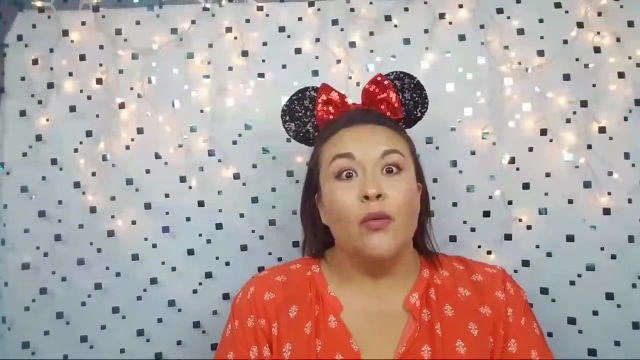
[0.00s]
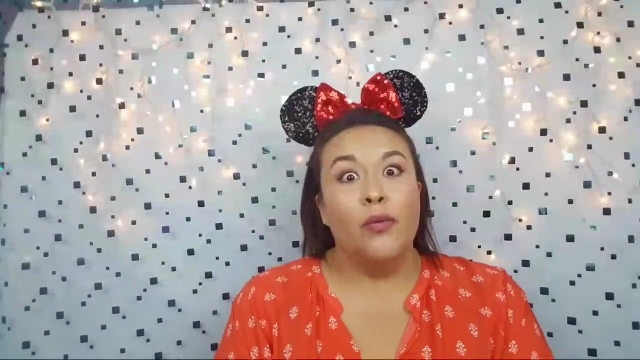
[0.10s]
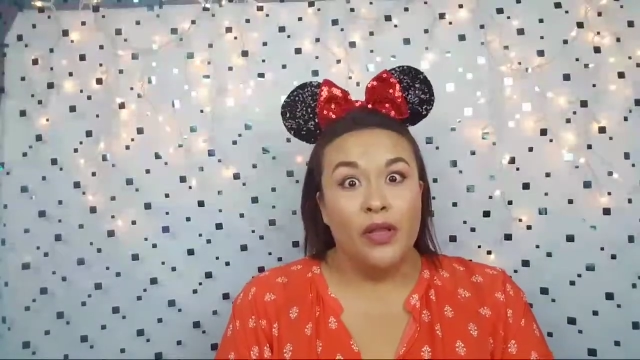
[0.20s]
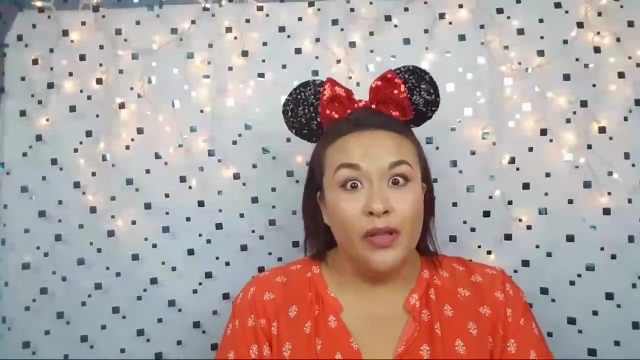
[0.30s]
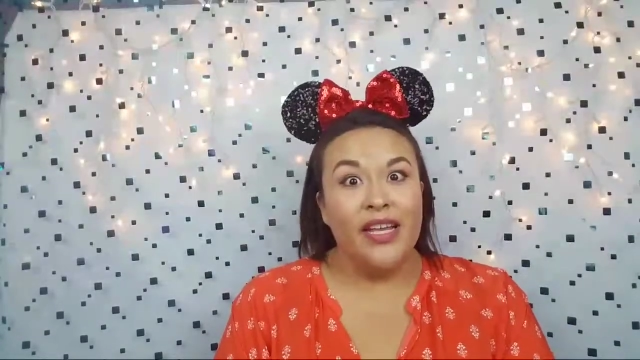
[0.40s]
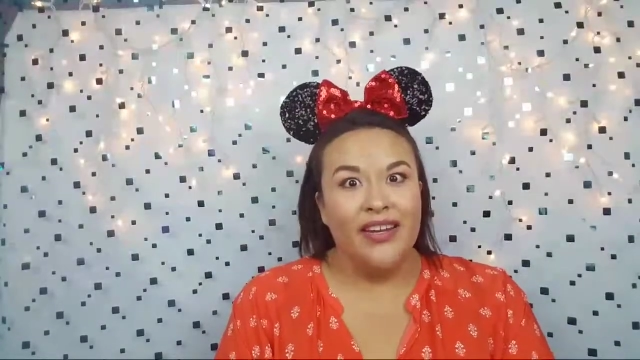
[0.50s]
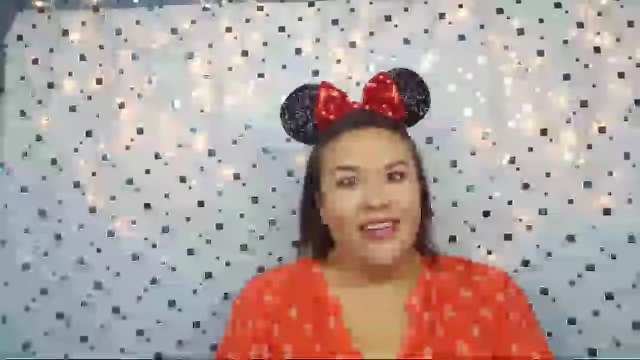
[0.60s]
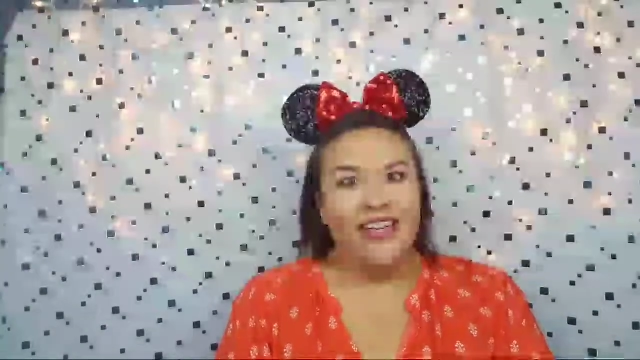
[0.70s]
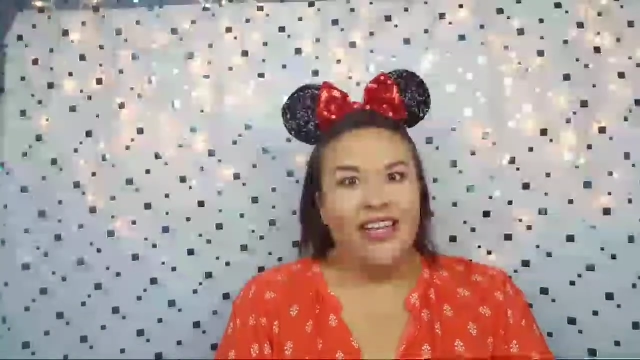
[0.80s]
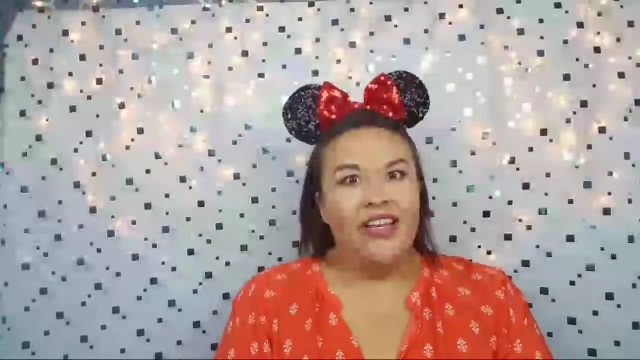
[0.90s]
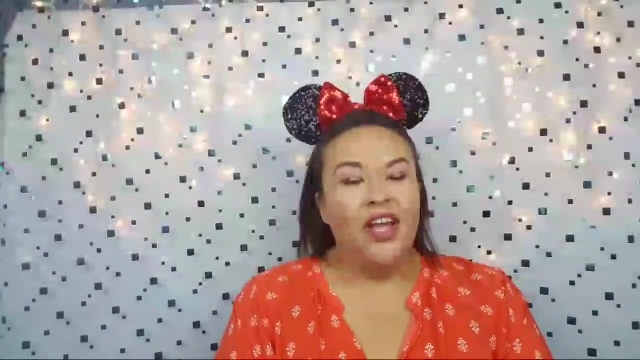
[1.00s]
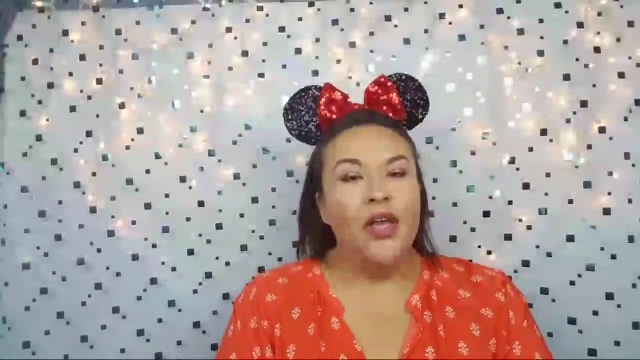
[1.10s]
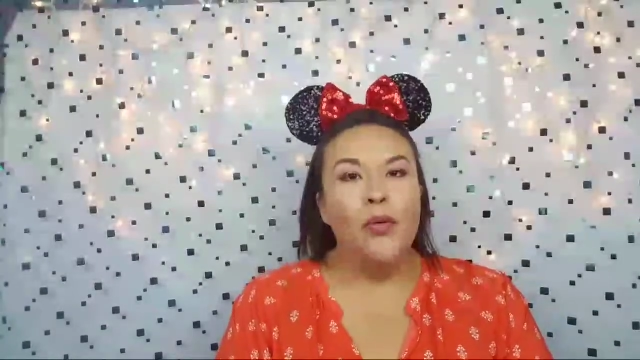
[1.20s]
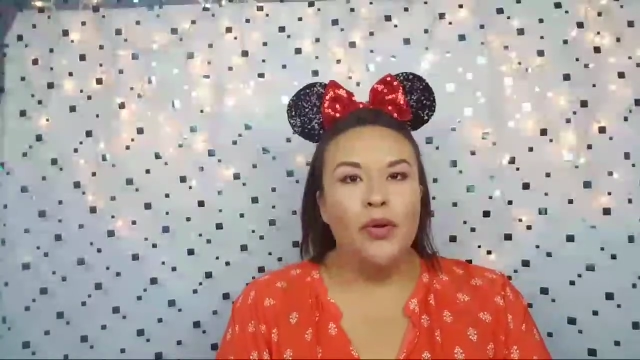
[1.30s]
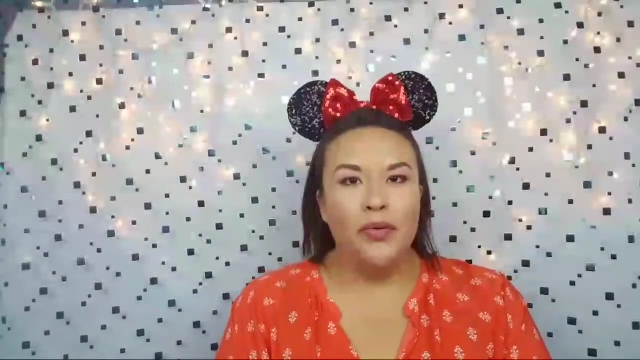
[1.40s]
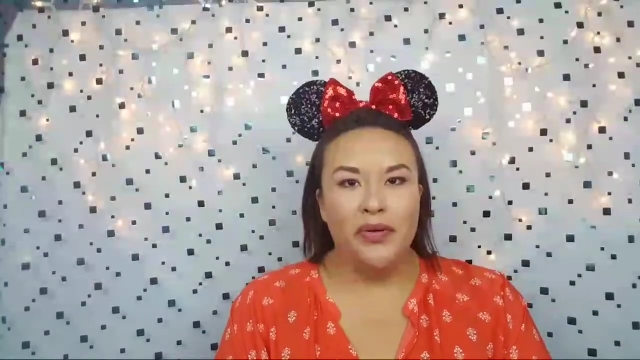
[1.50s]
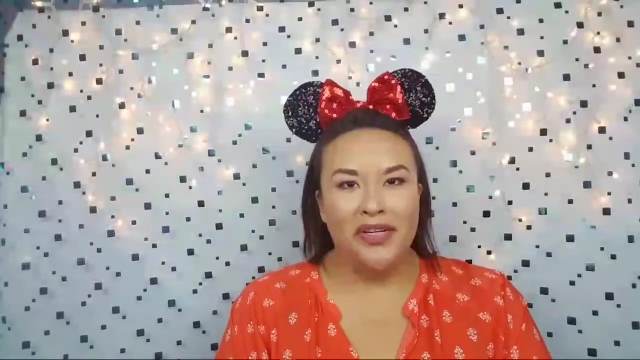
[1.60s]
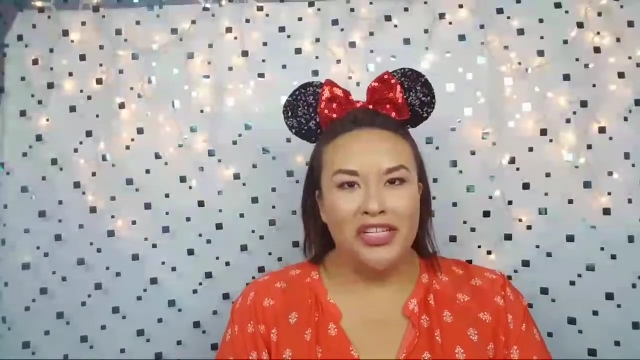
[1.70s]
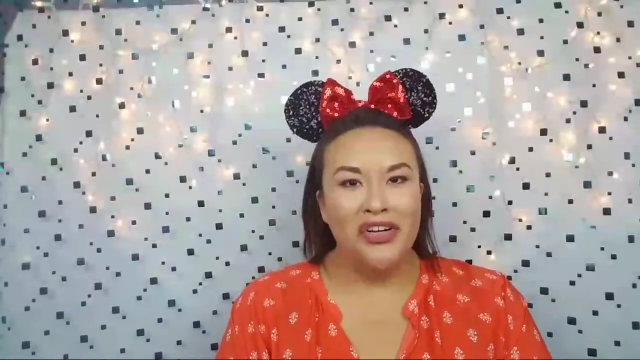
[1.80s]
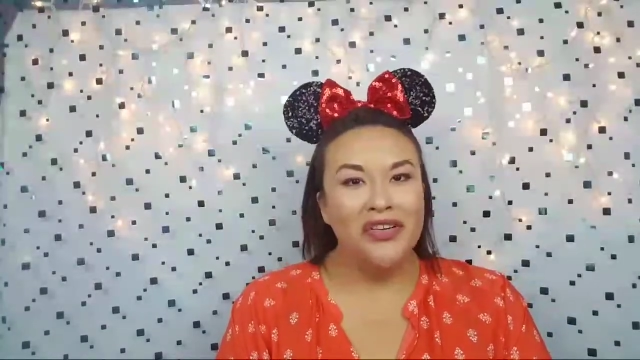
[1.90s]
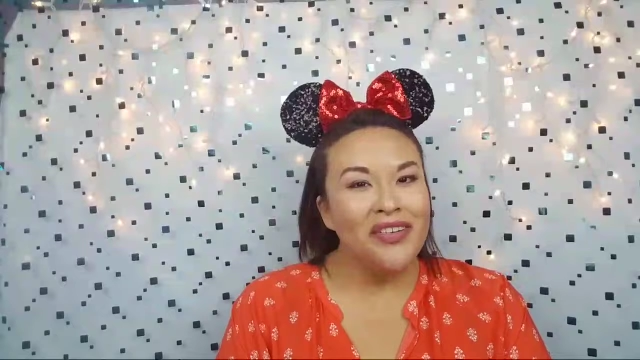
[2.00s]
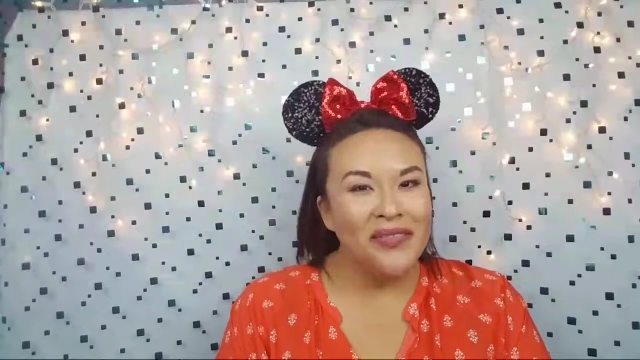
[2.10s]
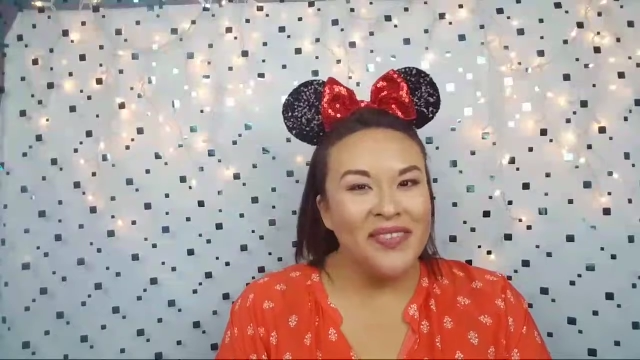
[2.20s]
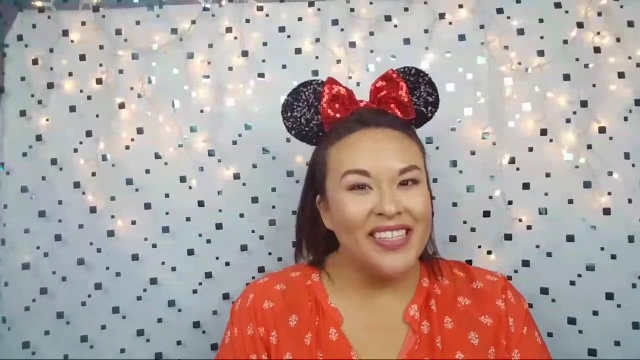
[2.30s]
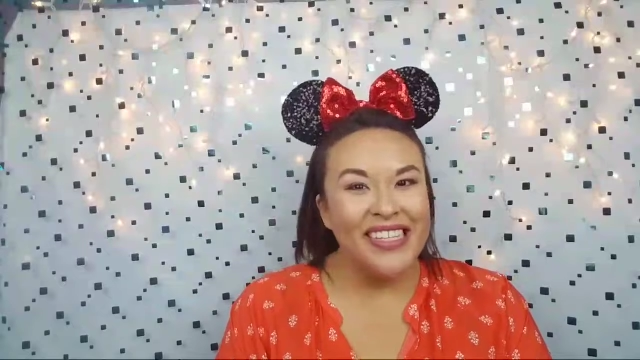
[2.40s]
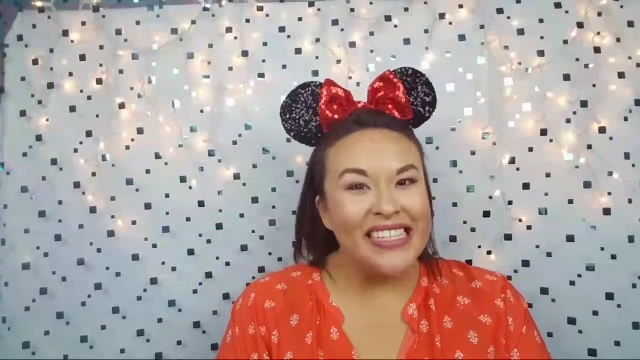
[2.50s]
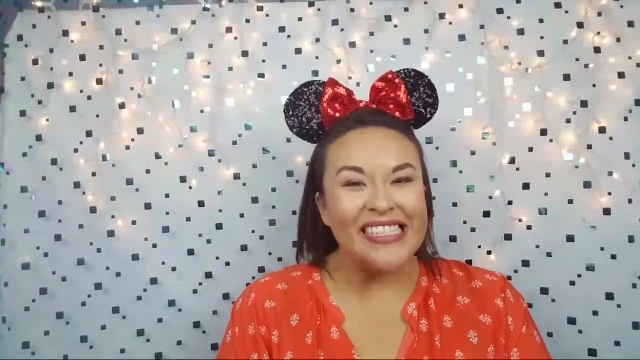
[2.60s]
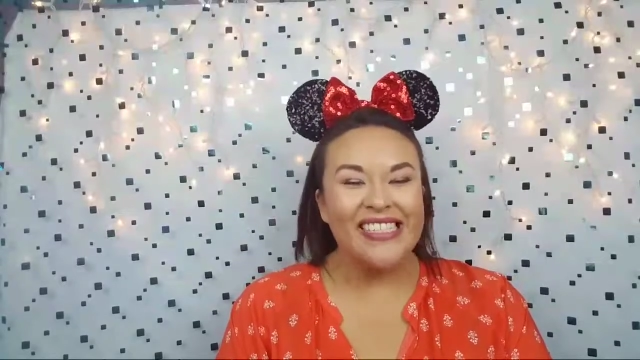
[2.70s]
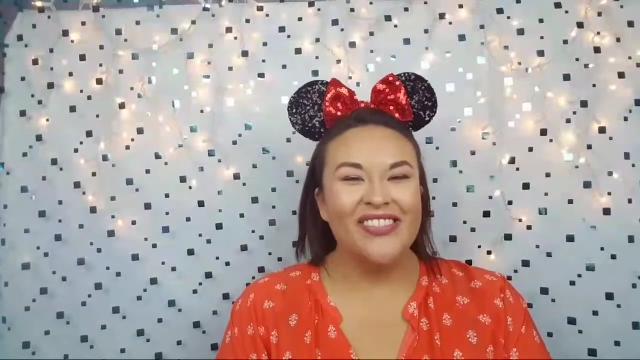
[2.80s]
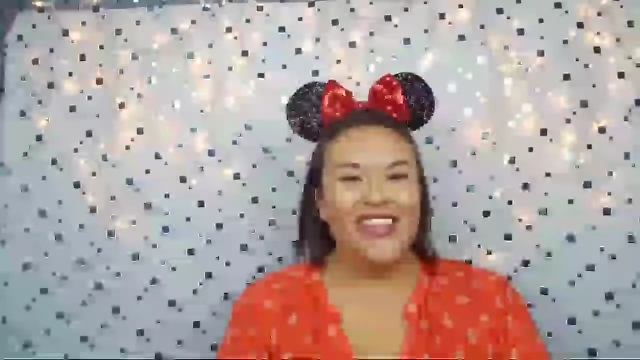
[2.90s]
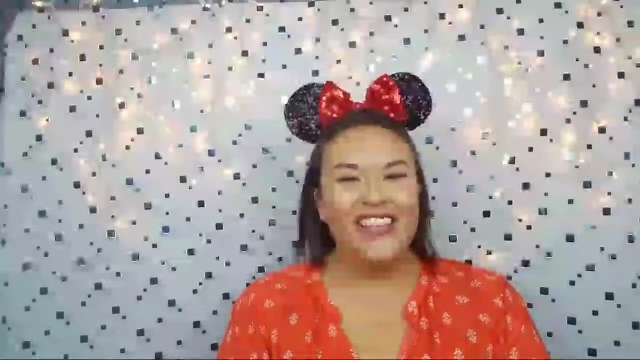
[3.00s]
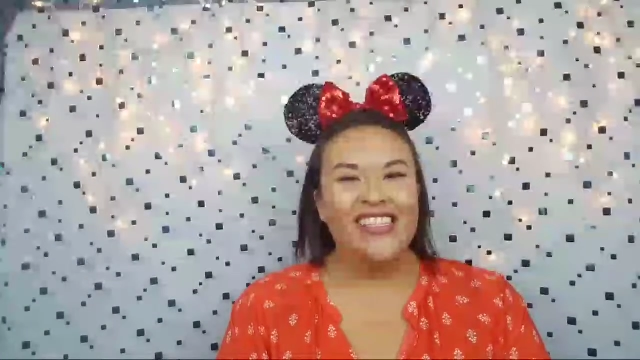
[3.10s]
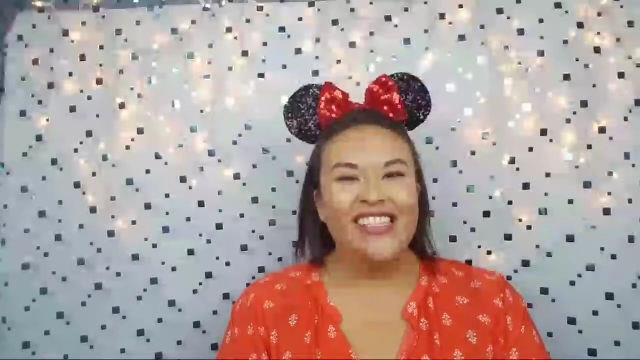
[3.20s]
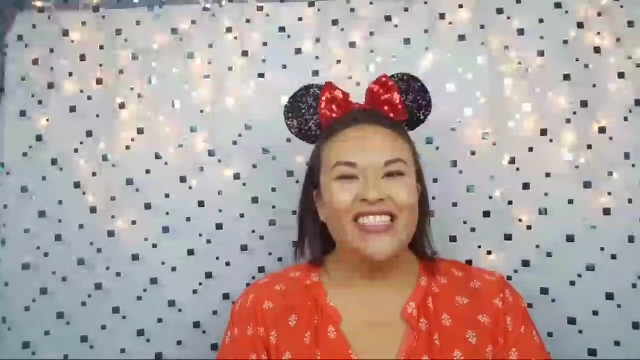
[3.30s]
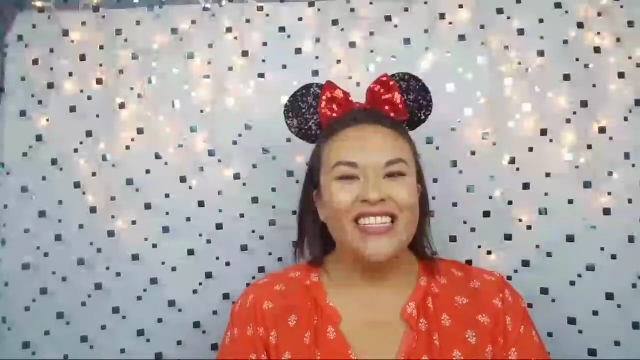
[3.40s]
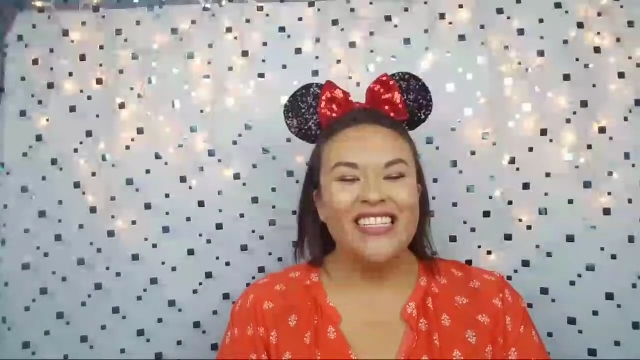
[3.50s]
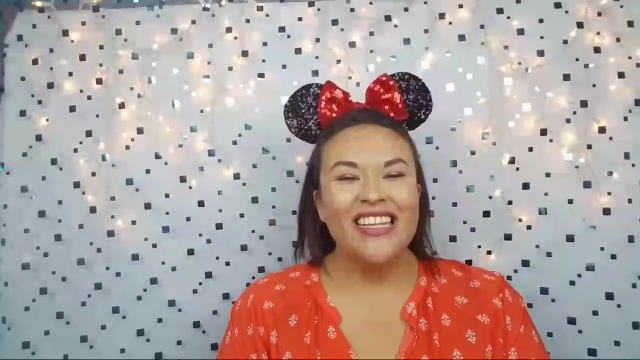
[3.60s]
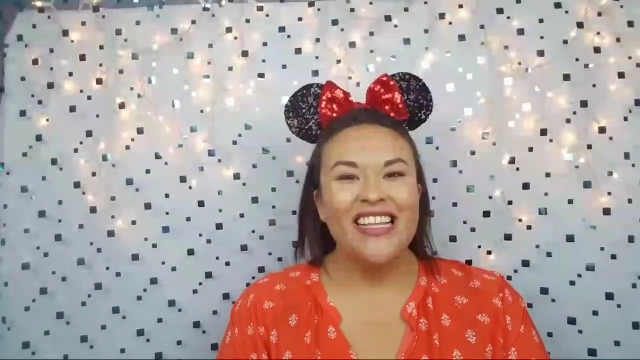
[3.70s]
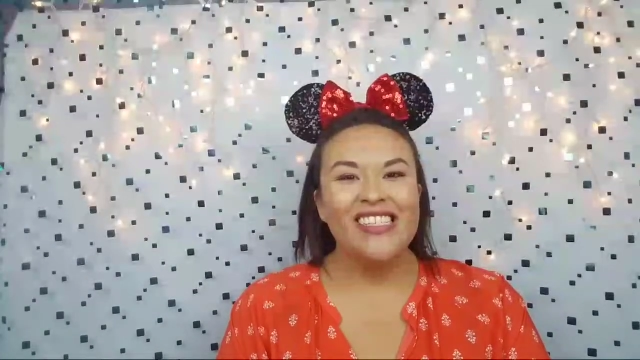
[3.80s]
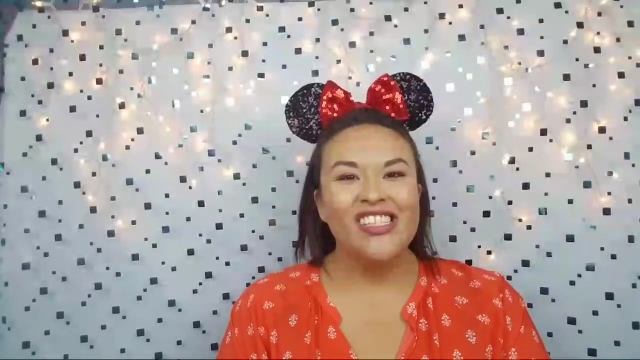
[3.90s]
Will get it again when we return, hopefully in 2018.